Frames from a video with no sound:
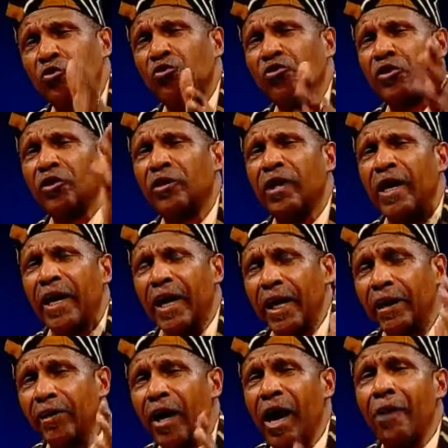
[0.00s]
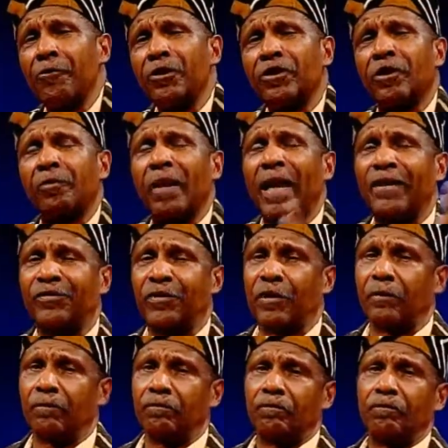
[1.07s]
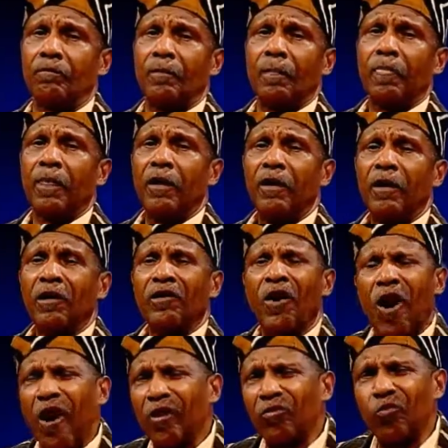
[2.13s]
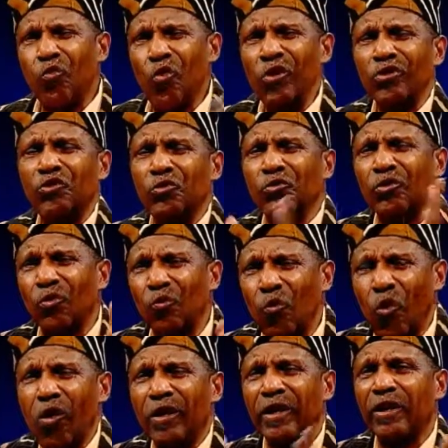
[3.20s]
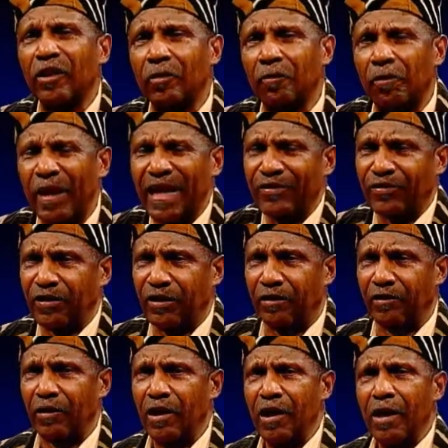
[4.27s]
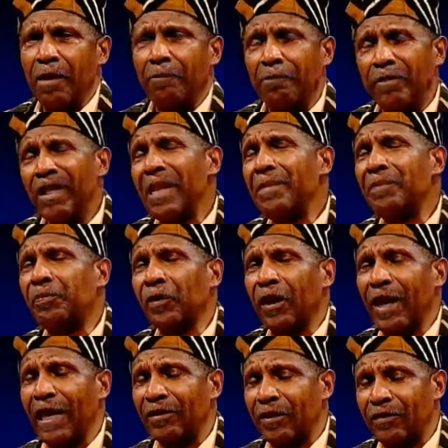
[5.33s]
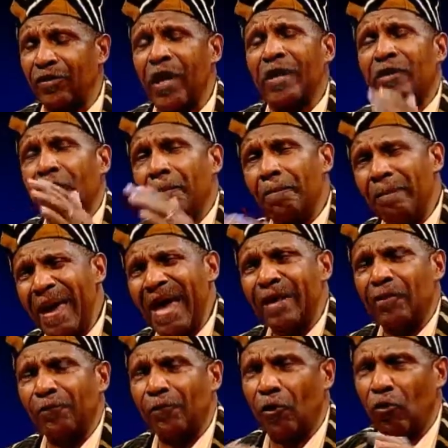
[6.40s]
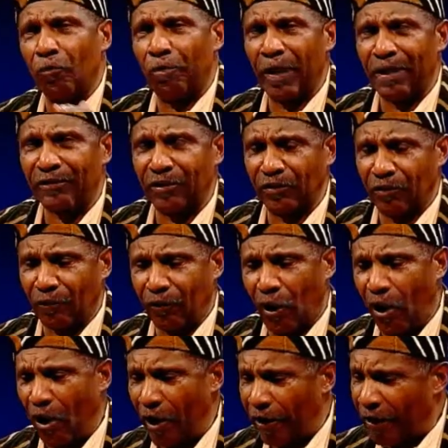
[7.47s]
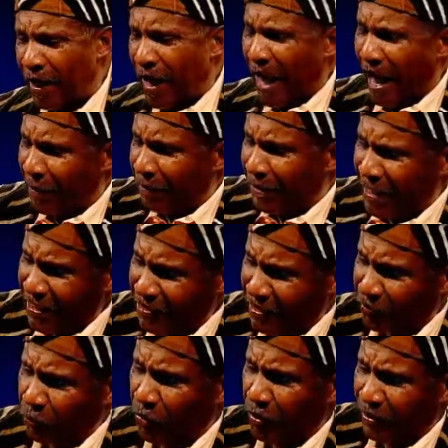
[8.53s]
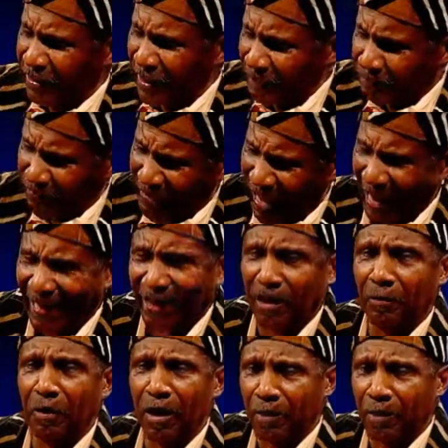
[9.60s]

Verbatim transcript: you should inherit the blessing. God wants you to walk in the blessings. Let me put it like this, the manifold blessings of God. I mean, he just wants to keep stacking them